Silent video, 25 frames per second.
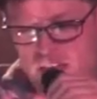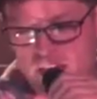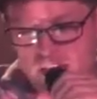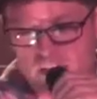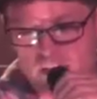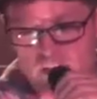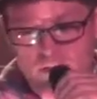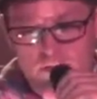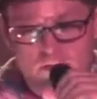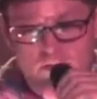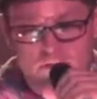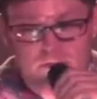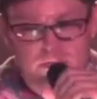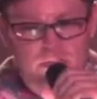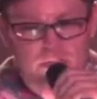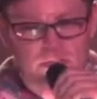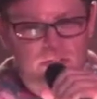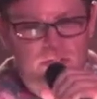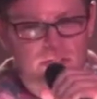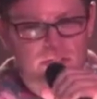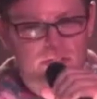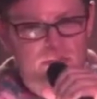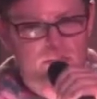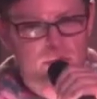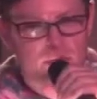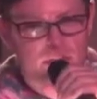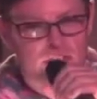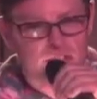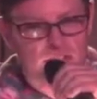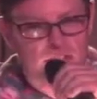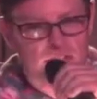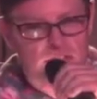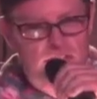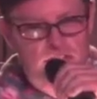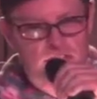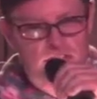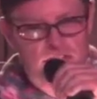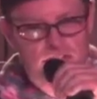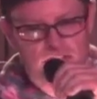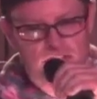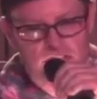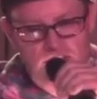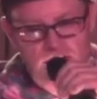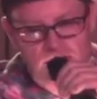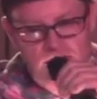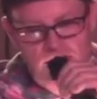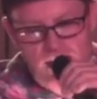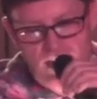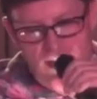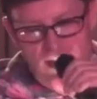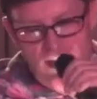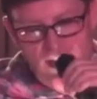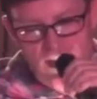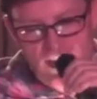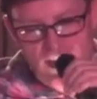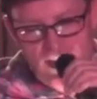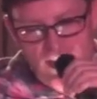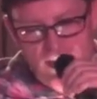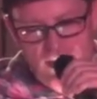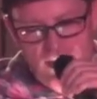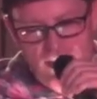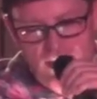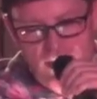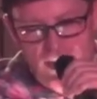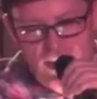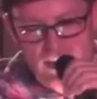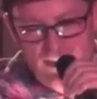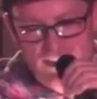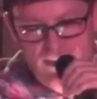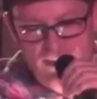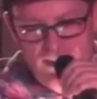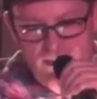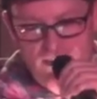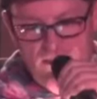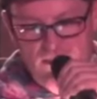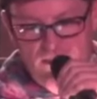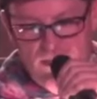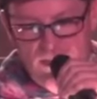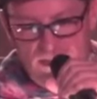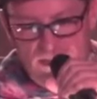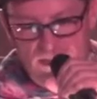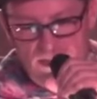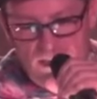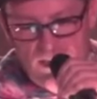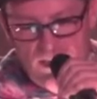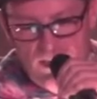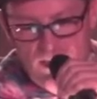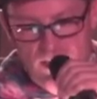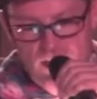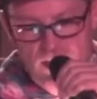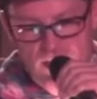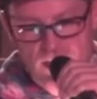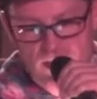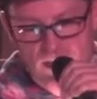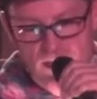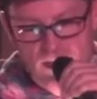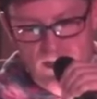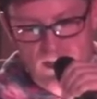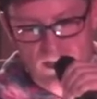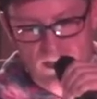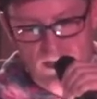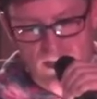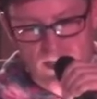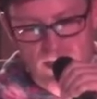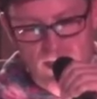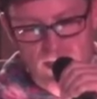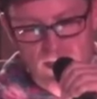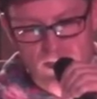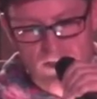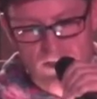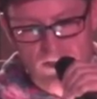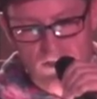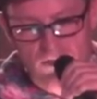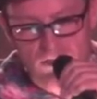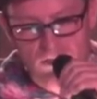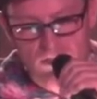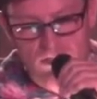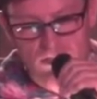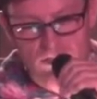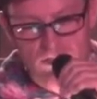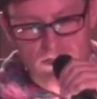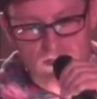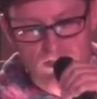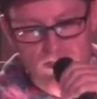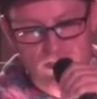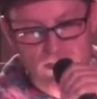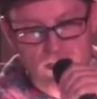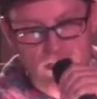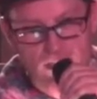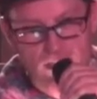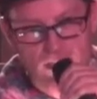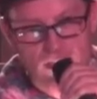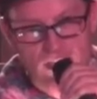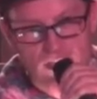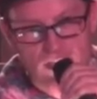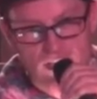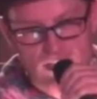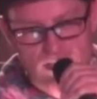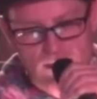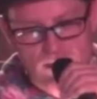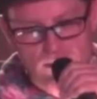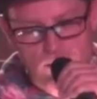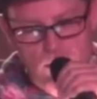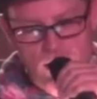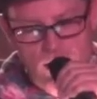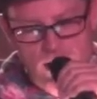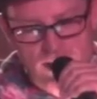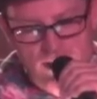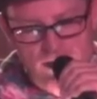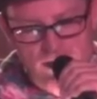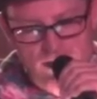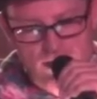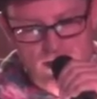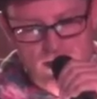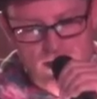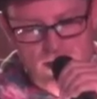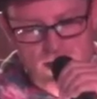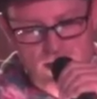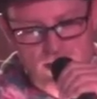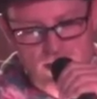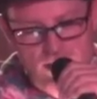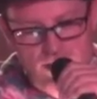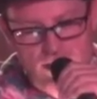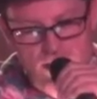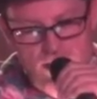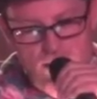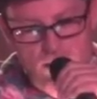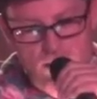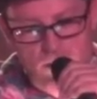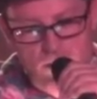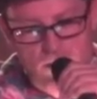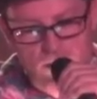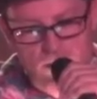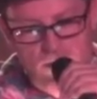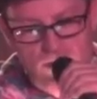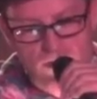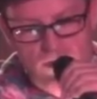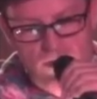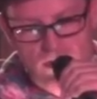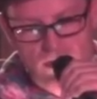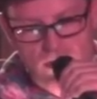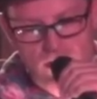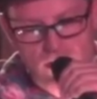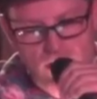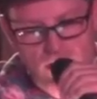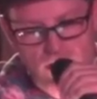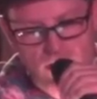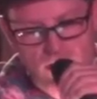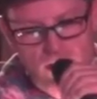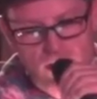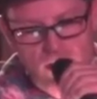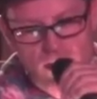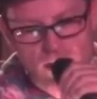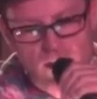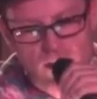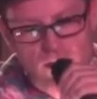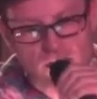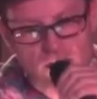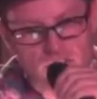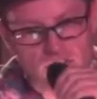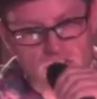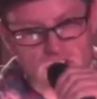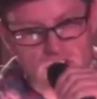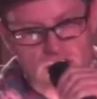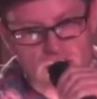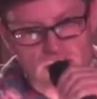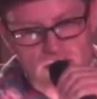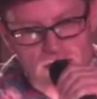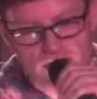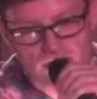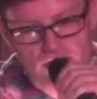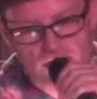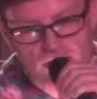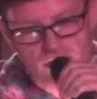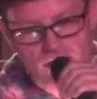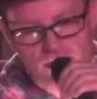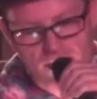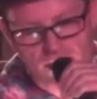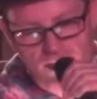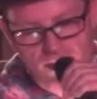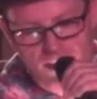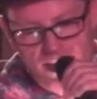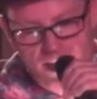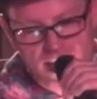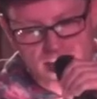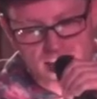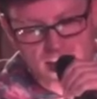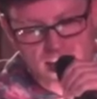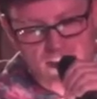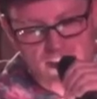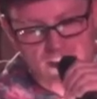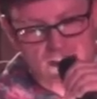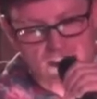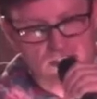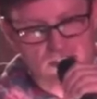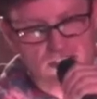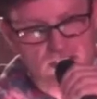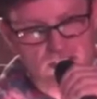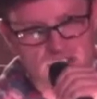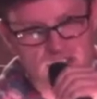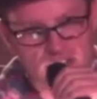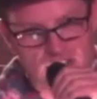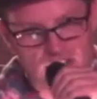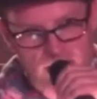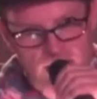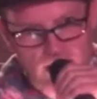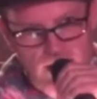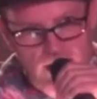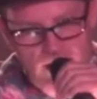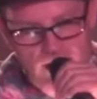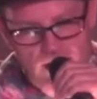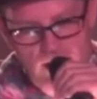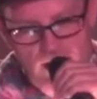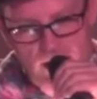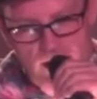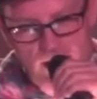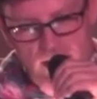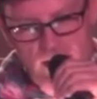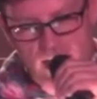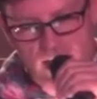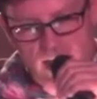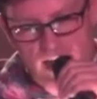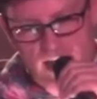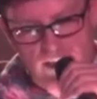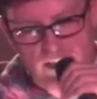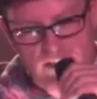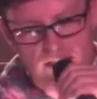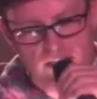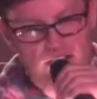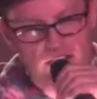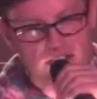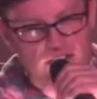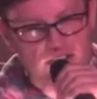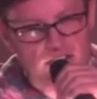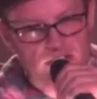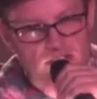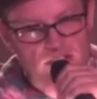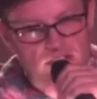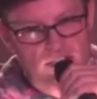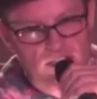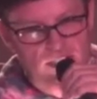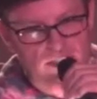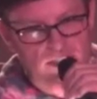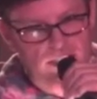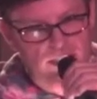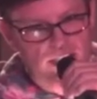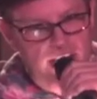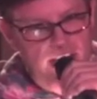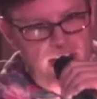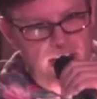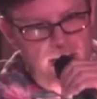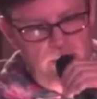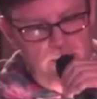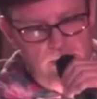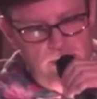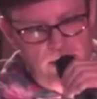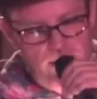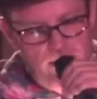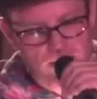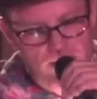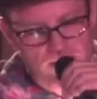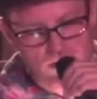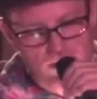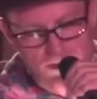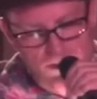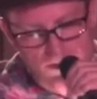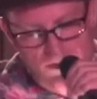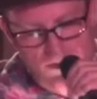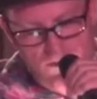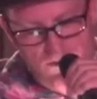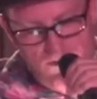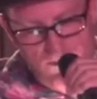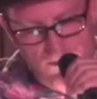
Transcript: You can feel the switch, the lights of the city getting closer, the breaths getting deeper, the thoughts turning into action, the action turning into atmosphere.